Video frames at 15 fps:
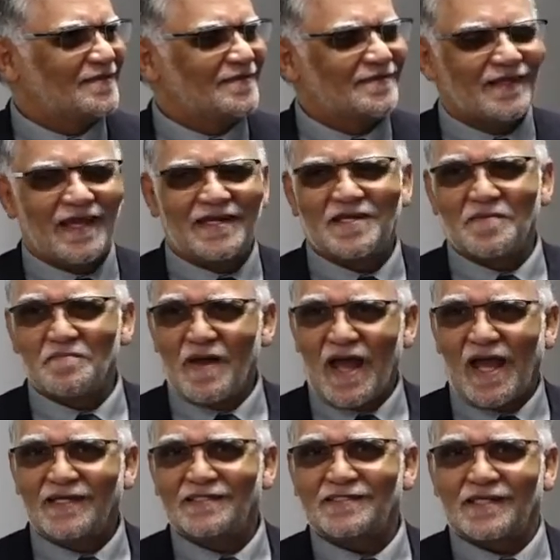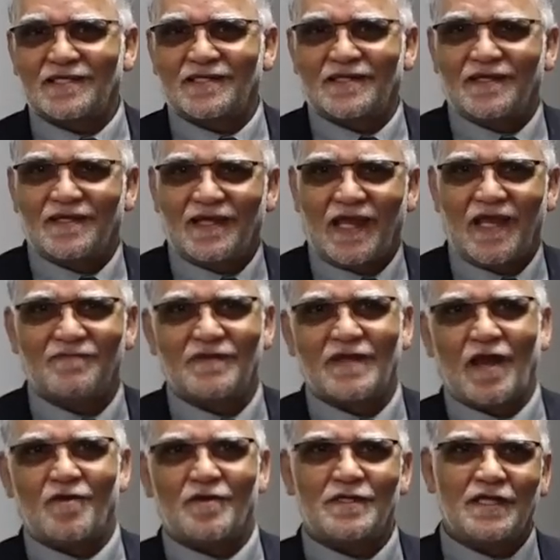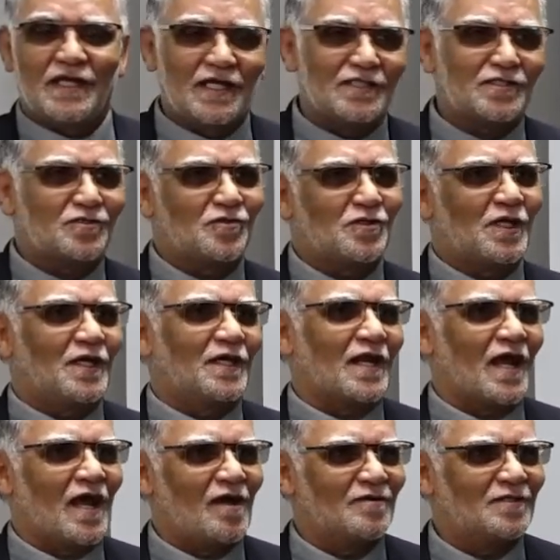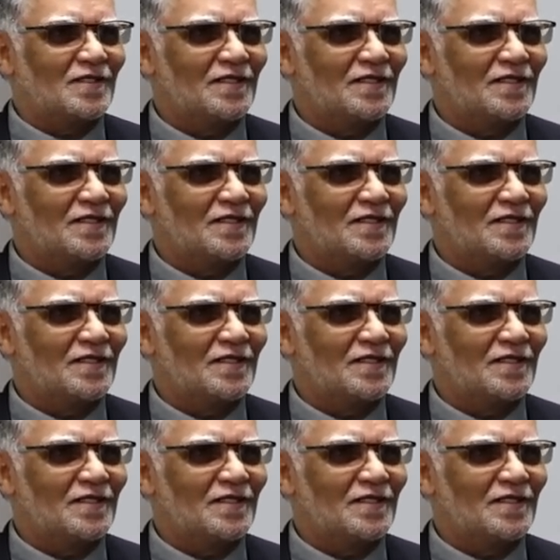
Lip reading: and a mindset, having our ears to the ground